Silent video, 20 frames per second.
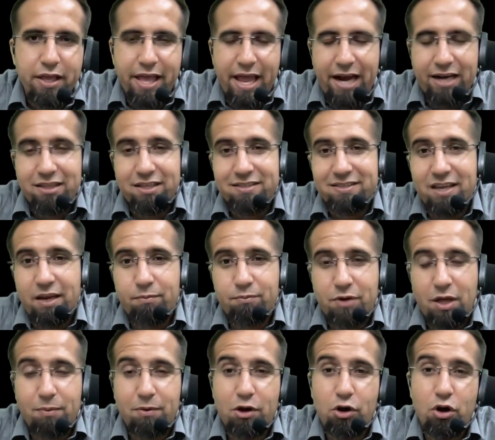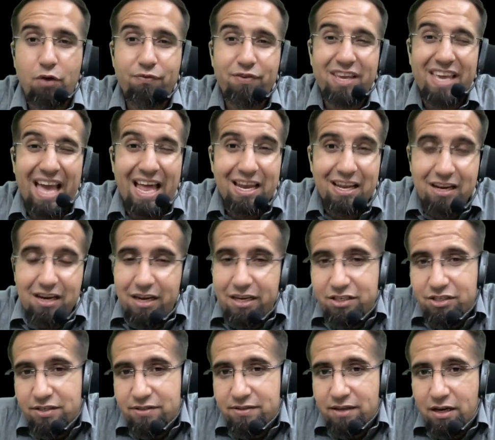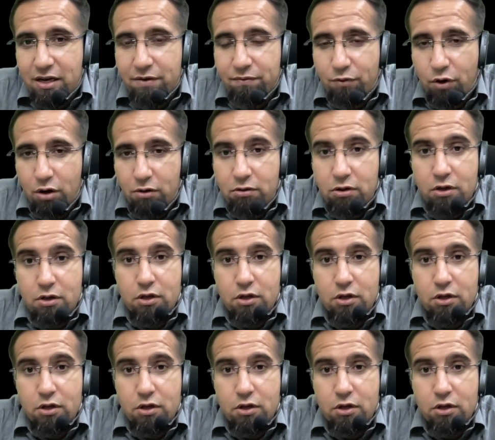At the same time, a lot of calculations are involved.